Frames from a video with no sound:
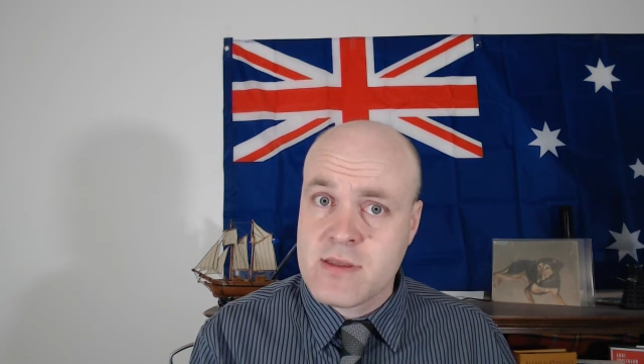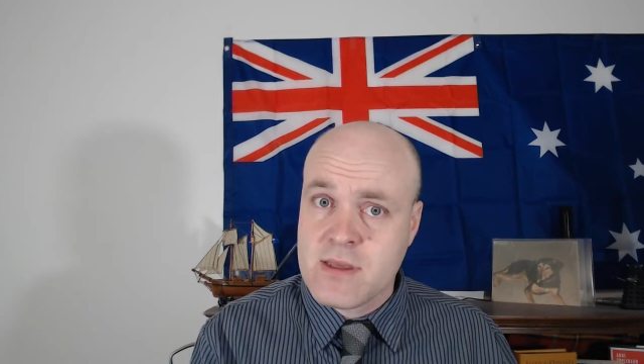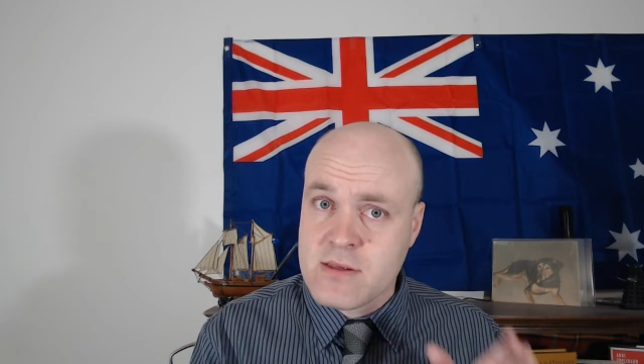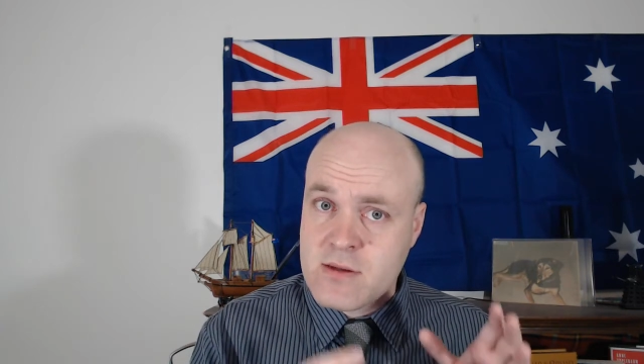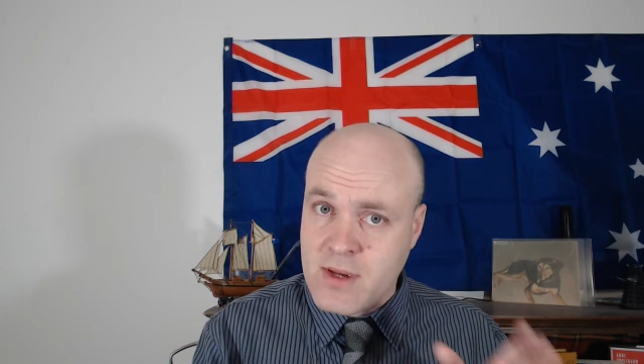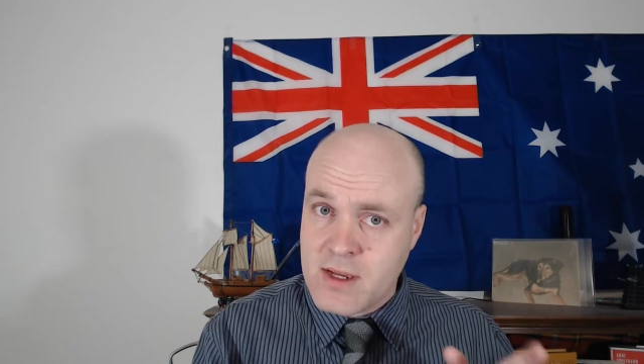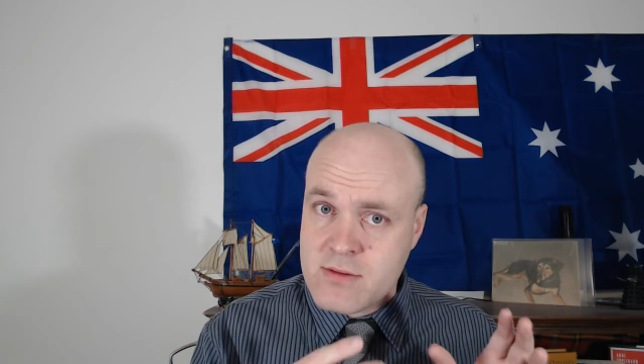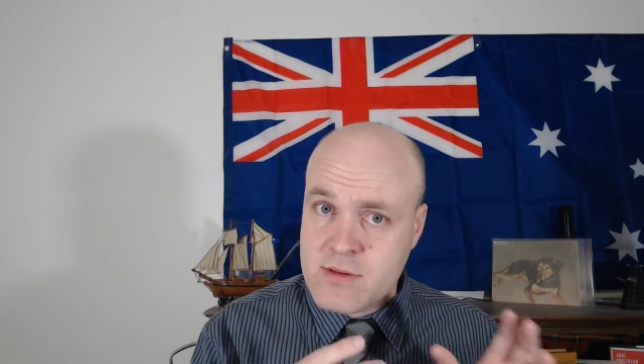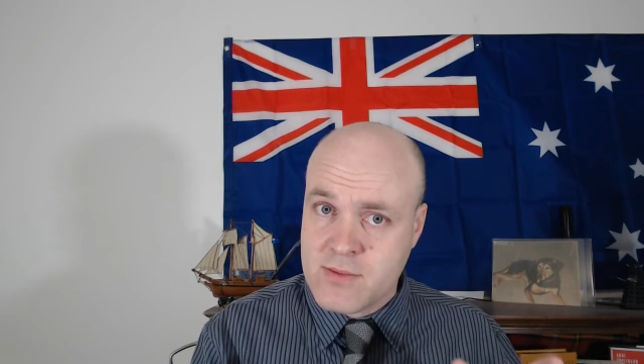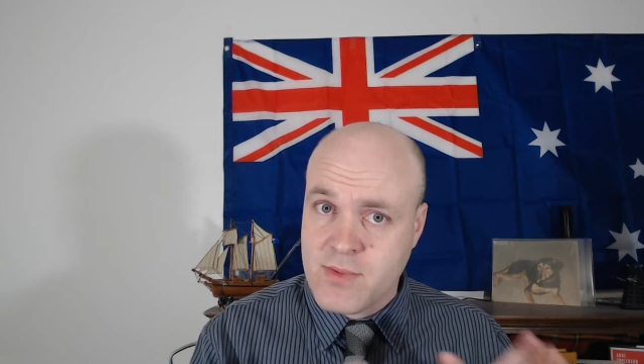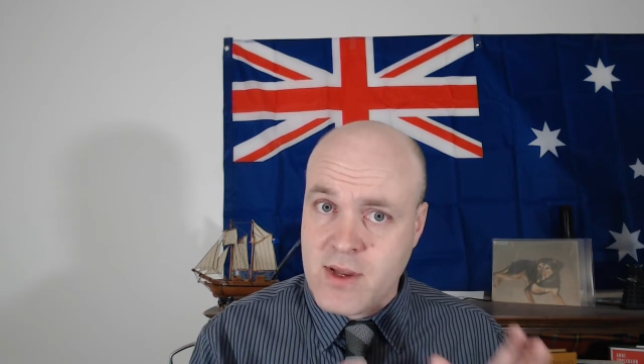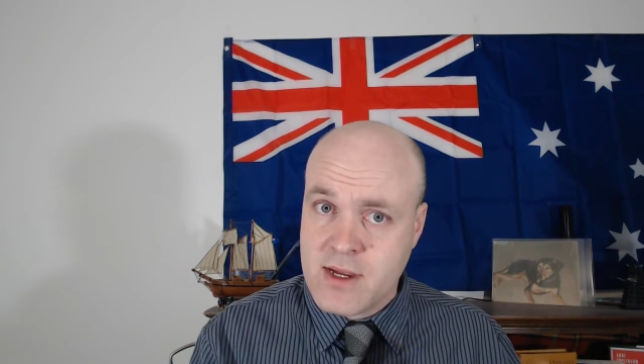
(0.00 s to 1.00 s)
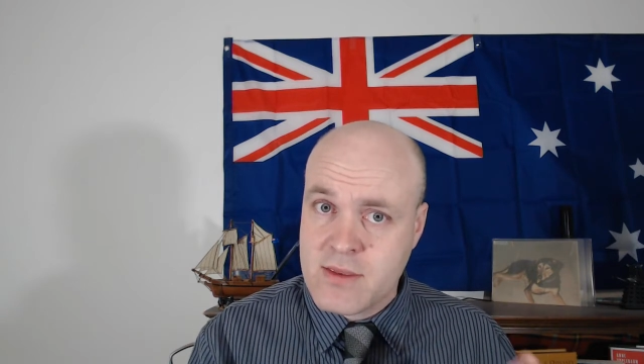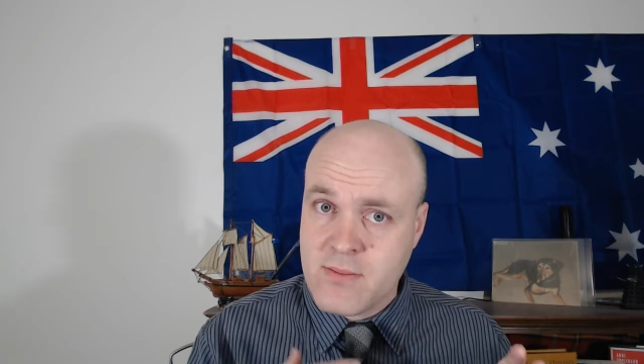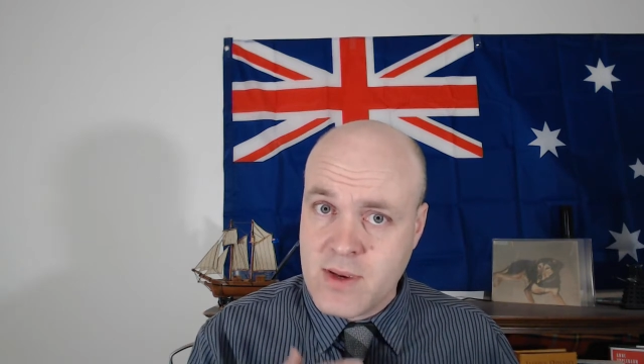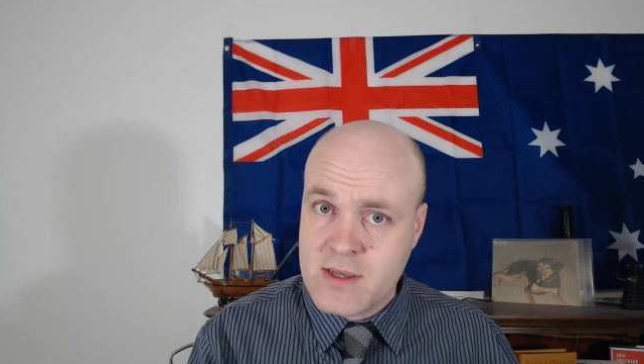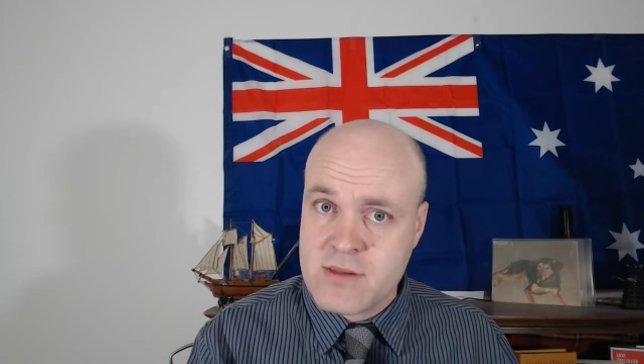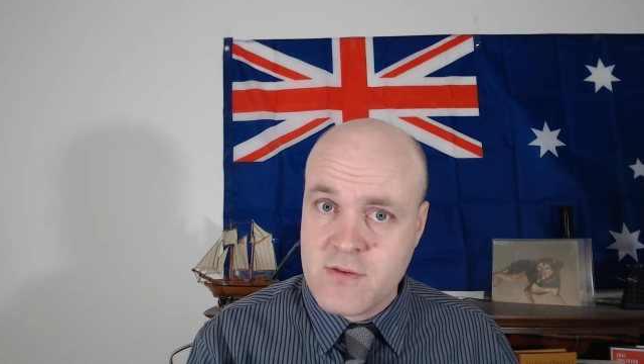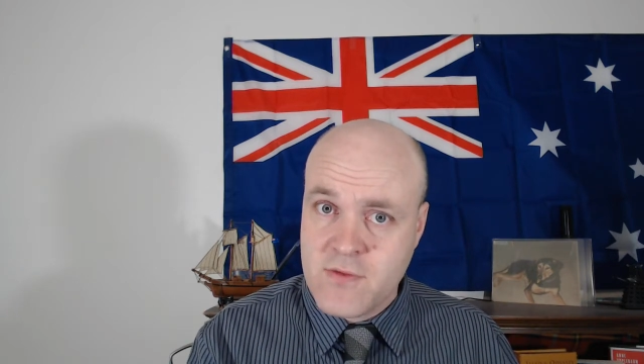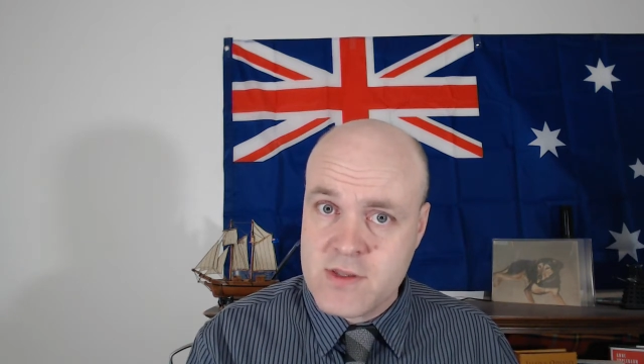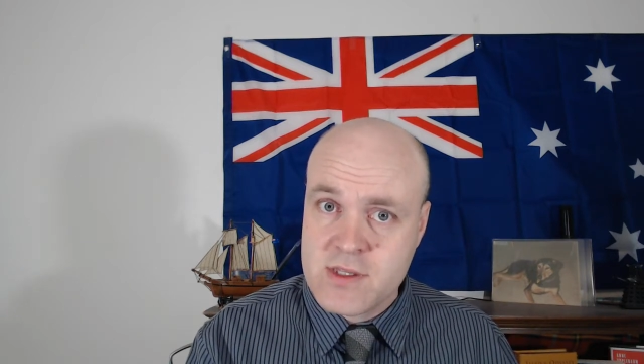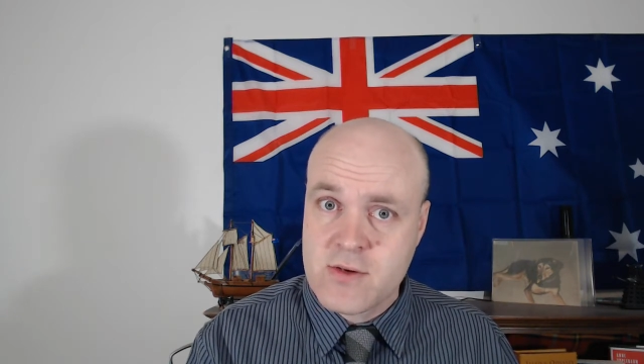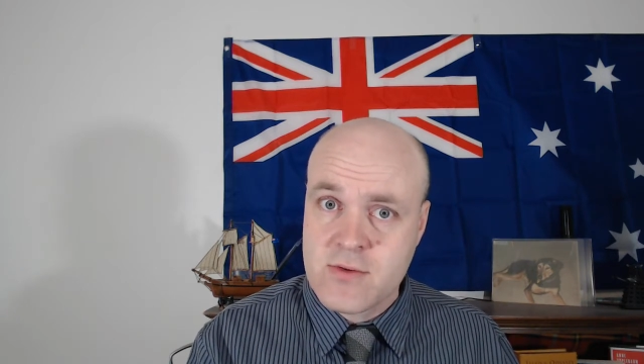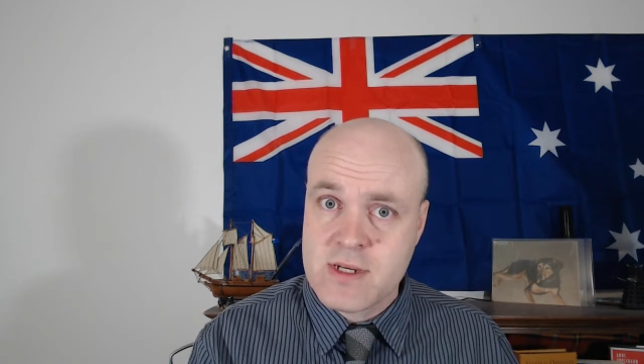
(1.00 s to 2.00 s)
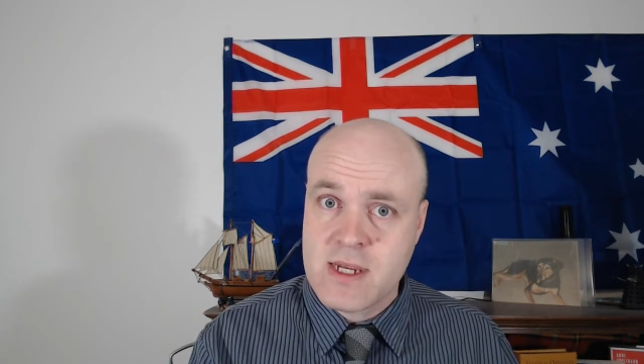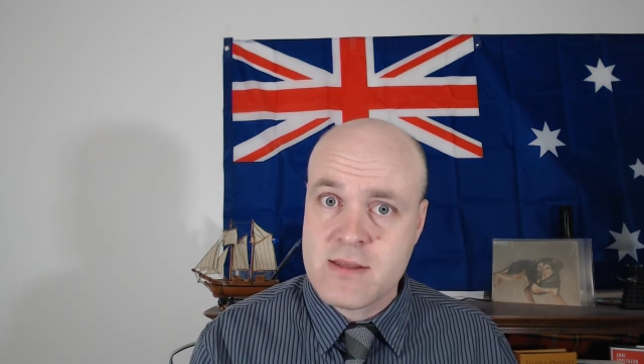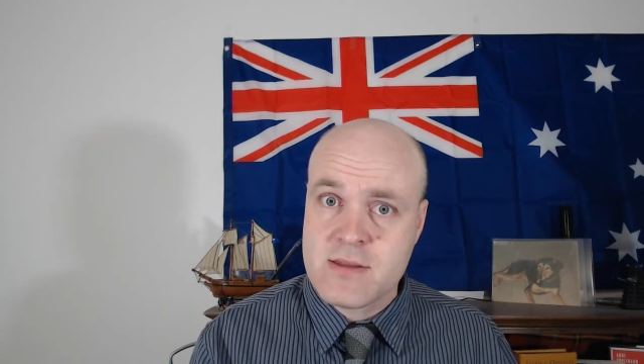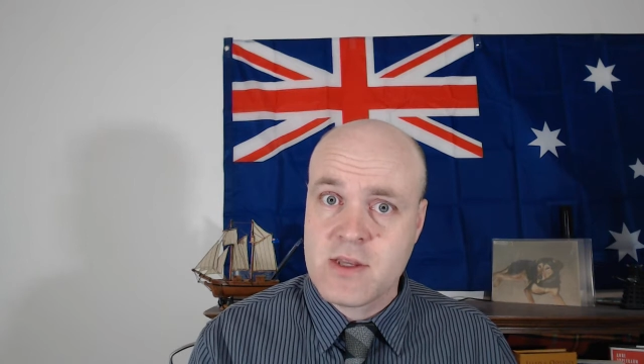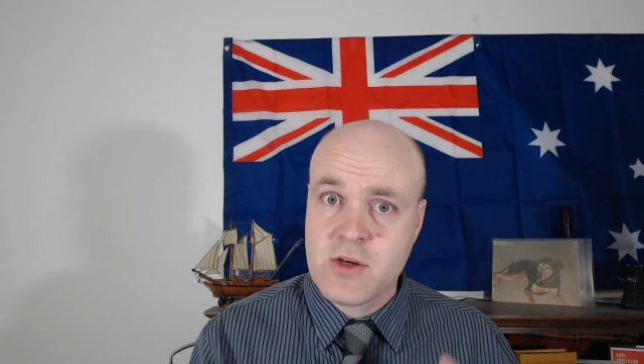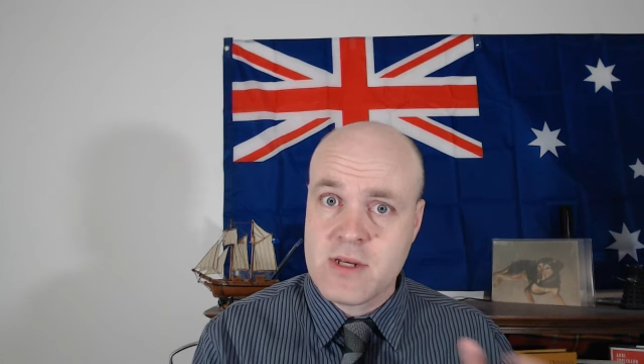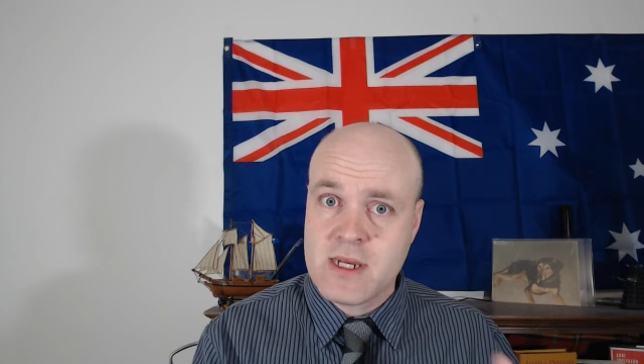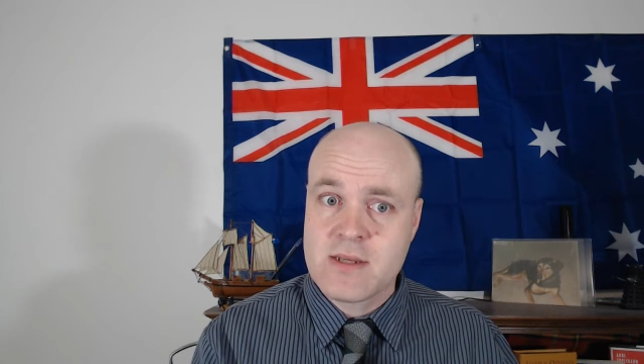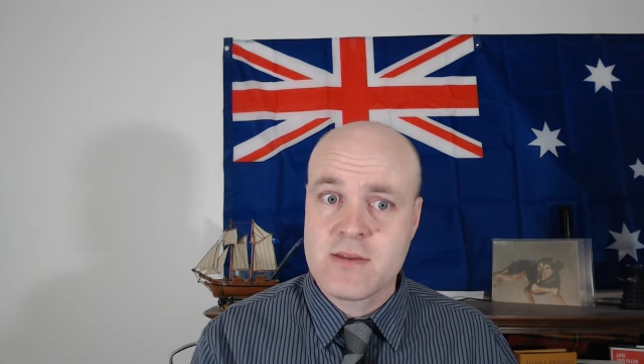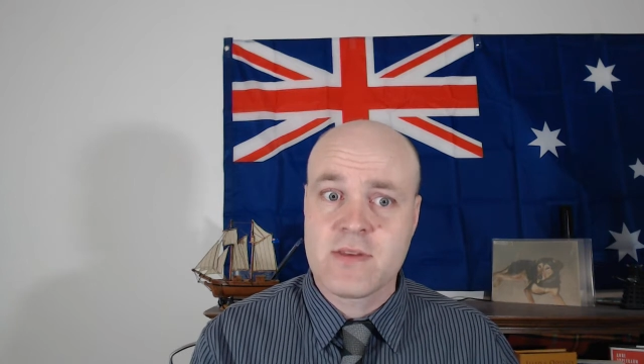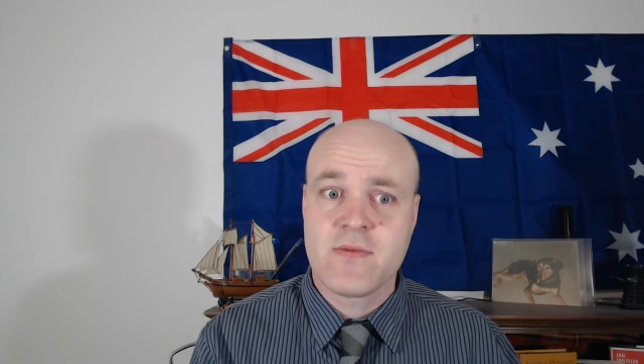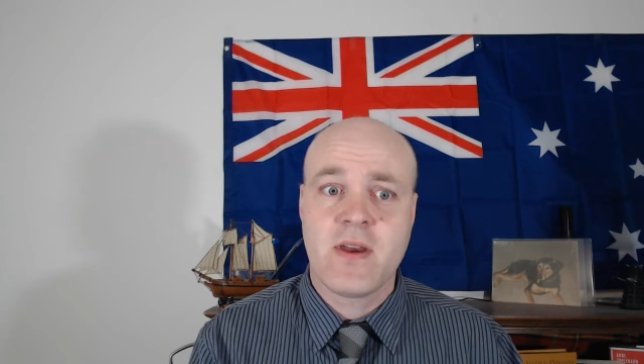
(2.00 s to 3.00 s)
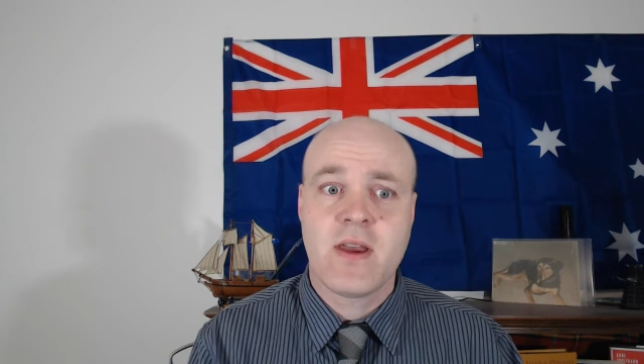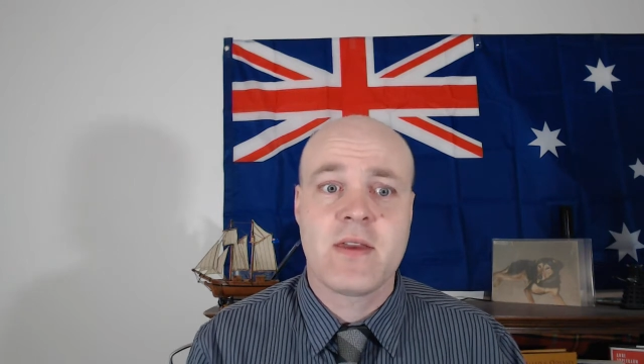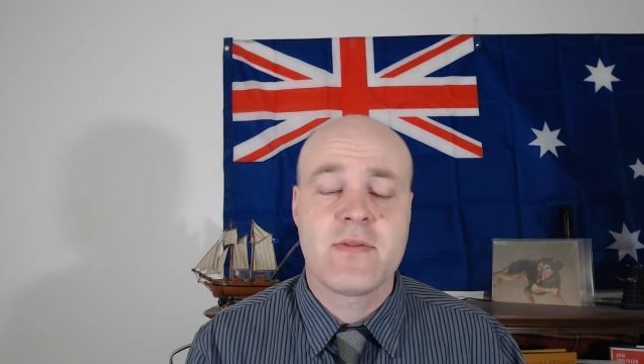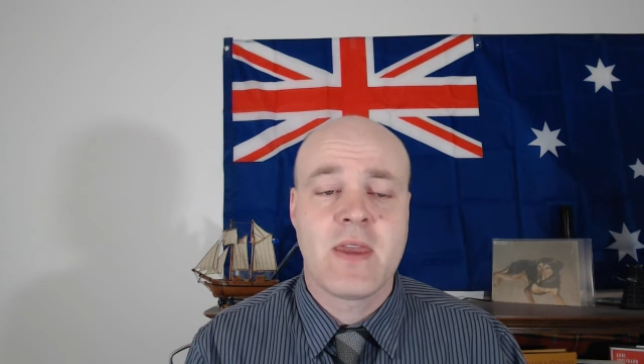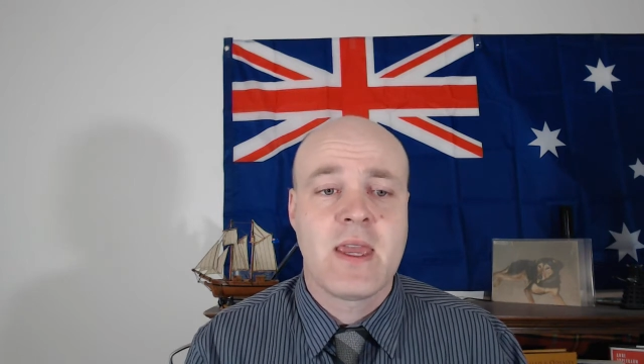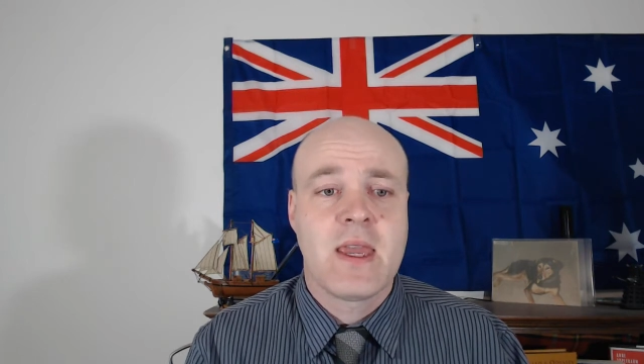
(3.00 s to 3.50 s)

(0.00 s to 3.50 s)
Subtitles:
and these are about supplying the basic physical needs that you need to survive.